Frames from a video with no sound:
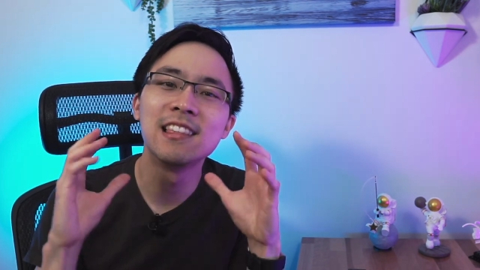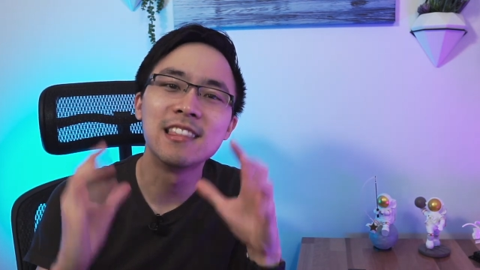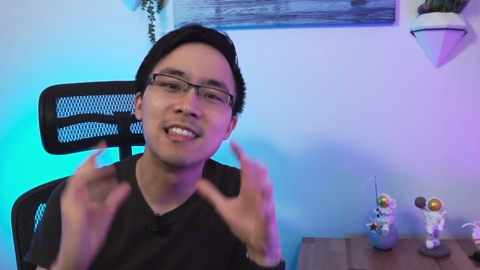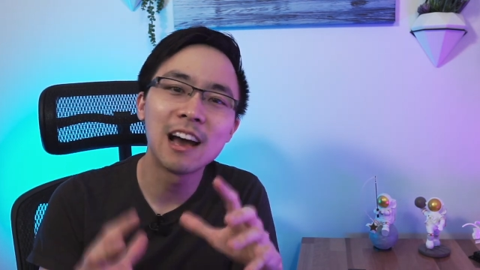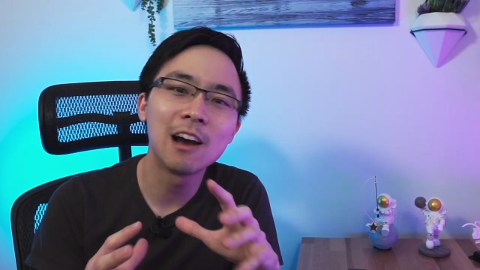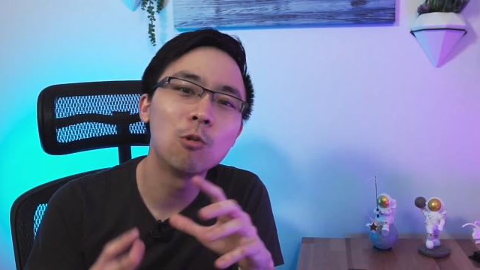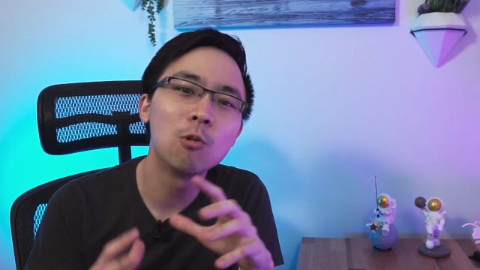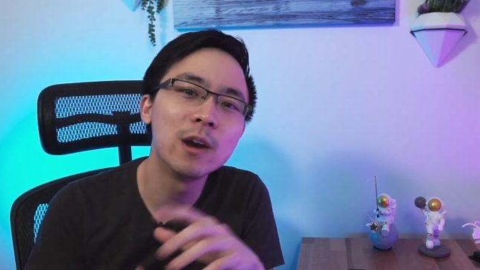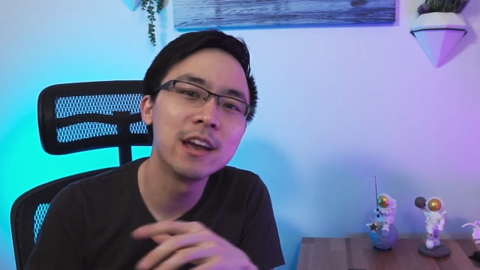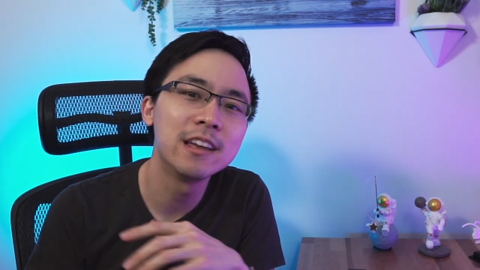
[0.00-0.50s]

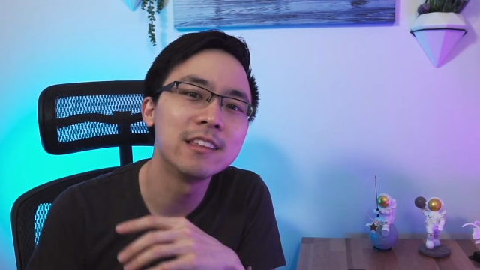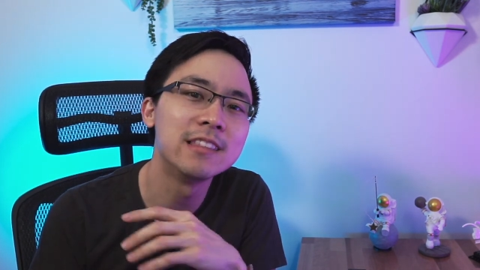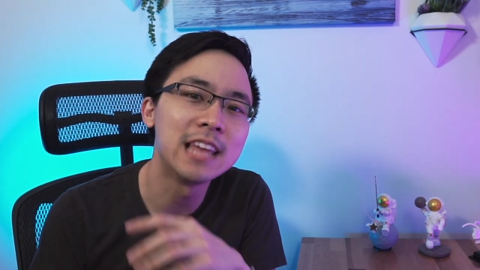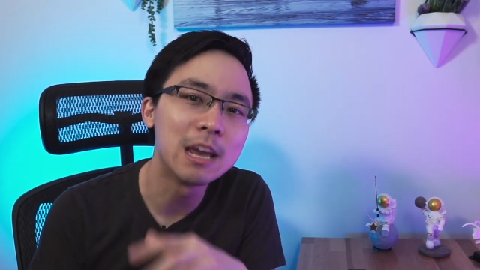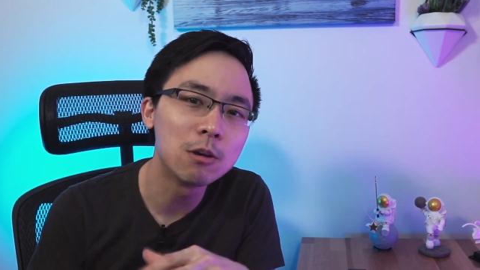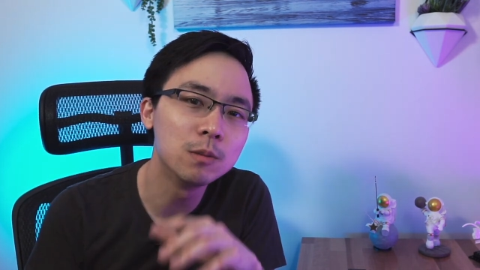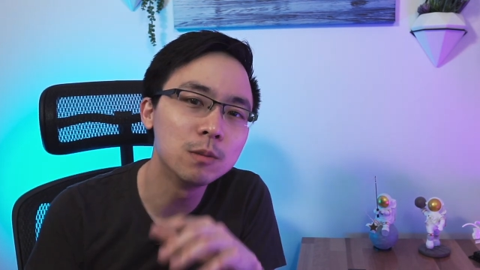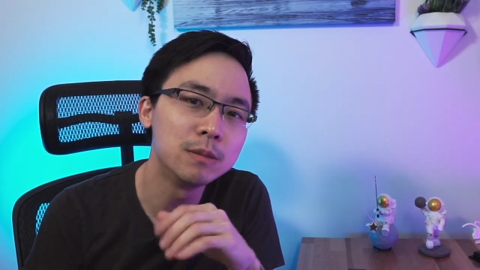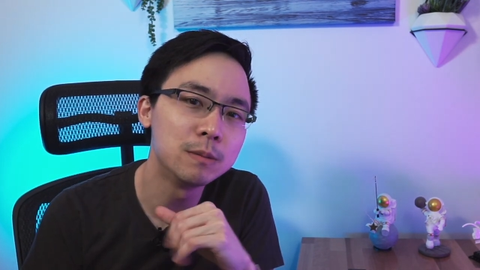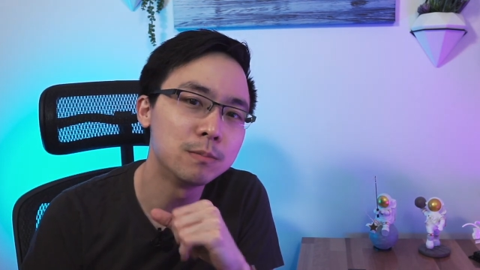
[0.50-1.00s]
that way
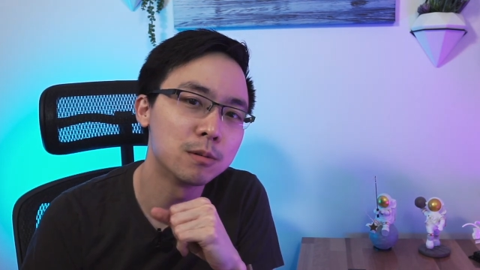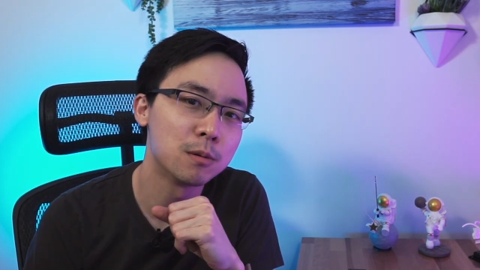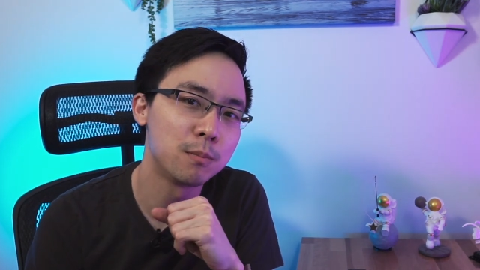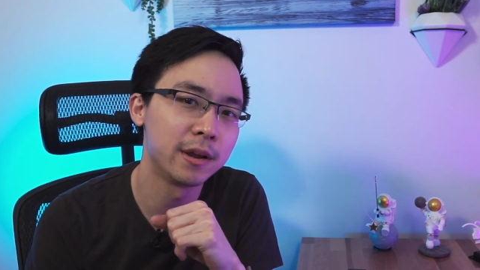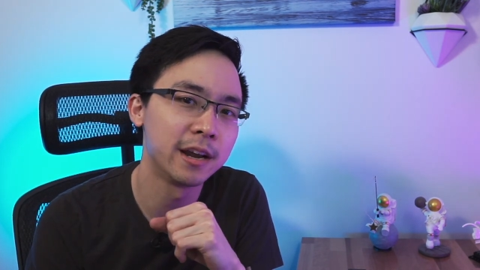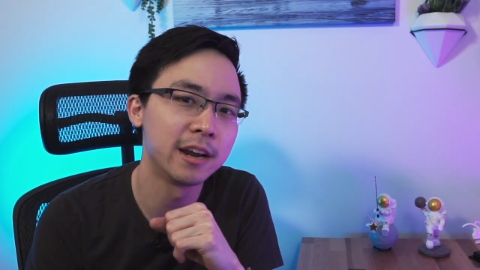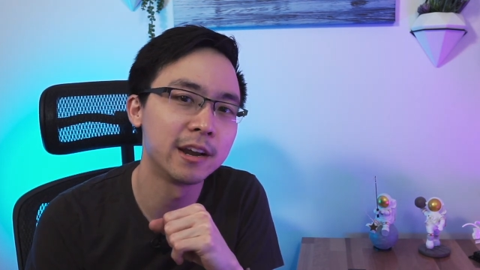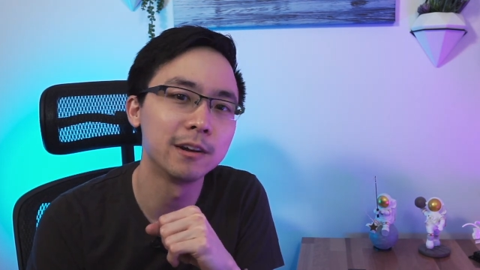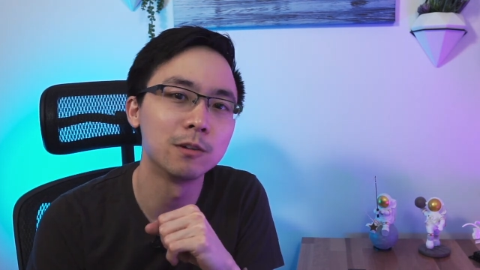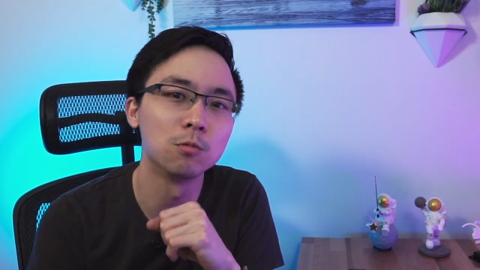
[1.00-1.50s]
they would be
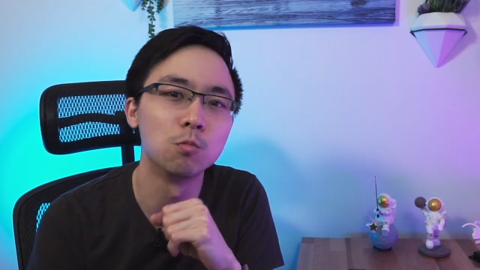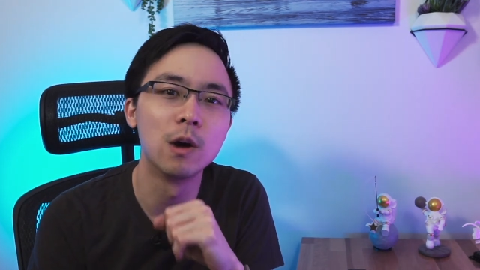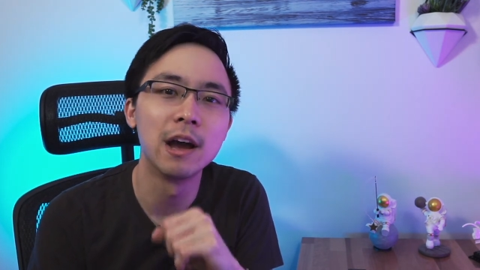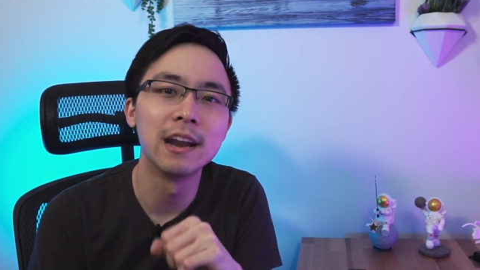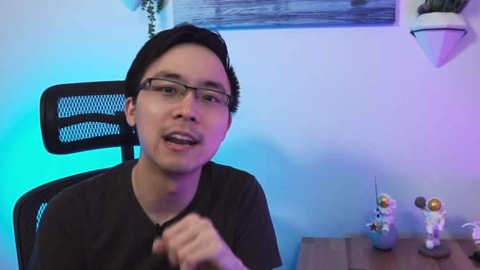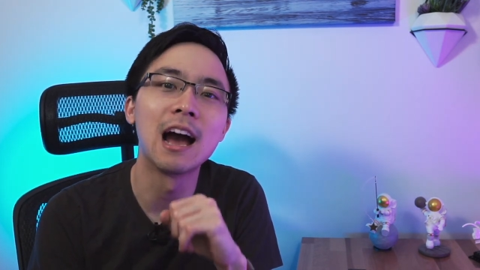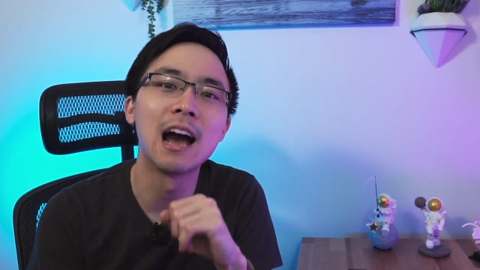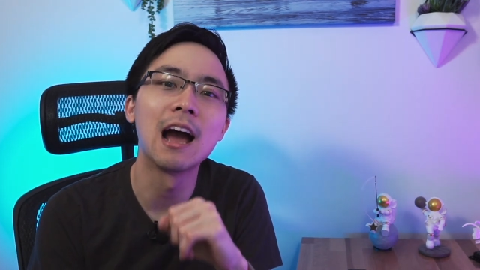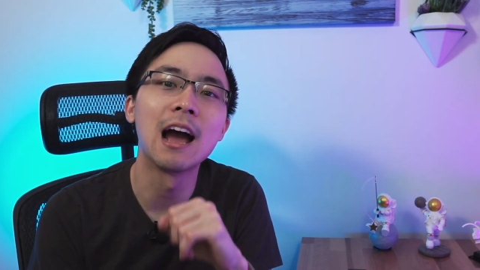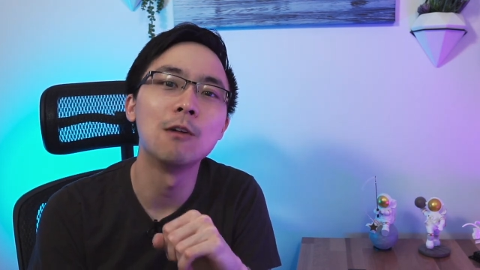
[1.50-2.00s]
prepared
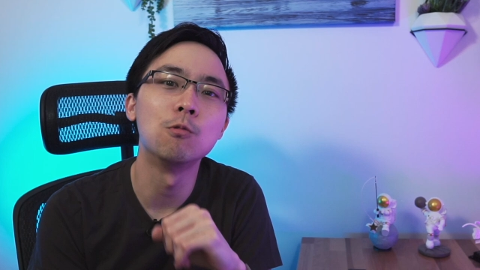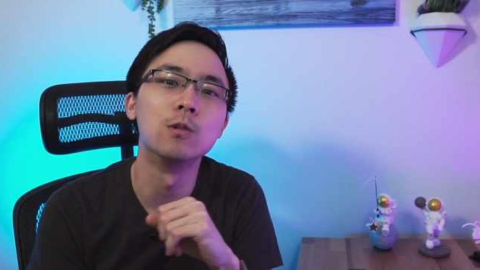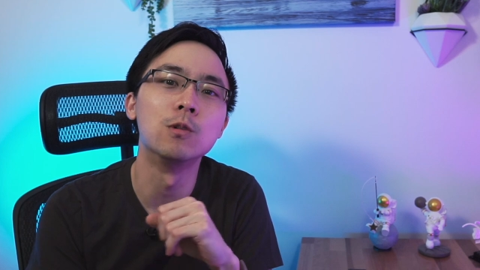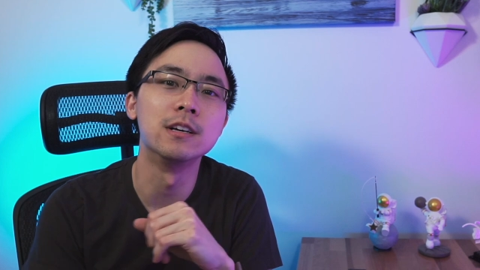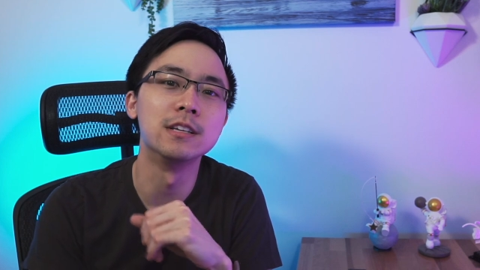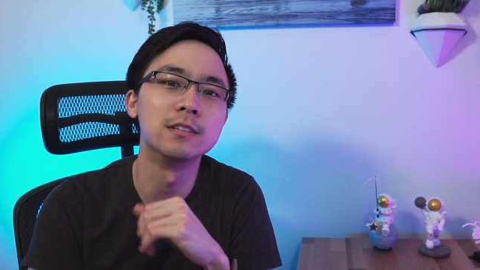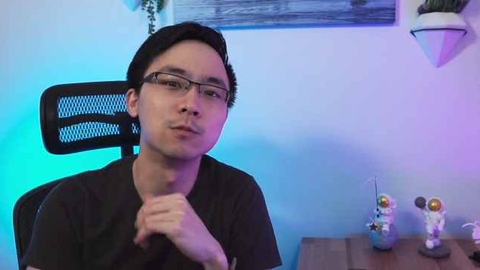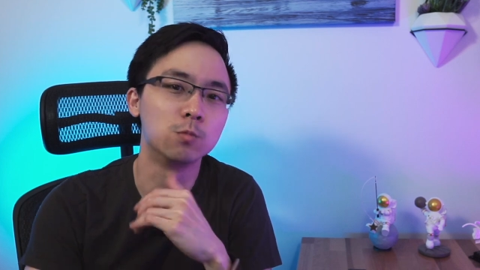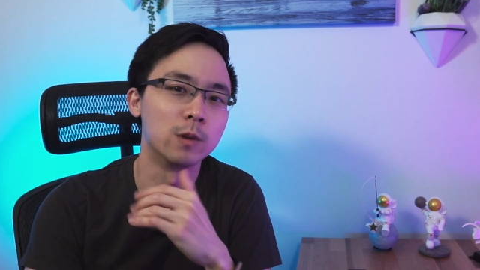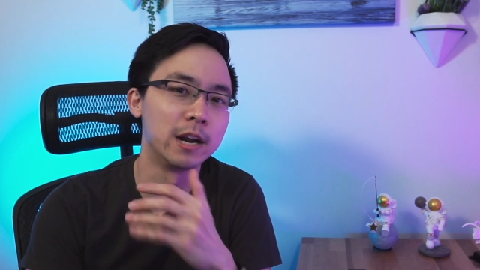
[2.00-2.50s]
when I was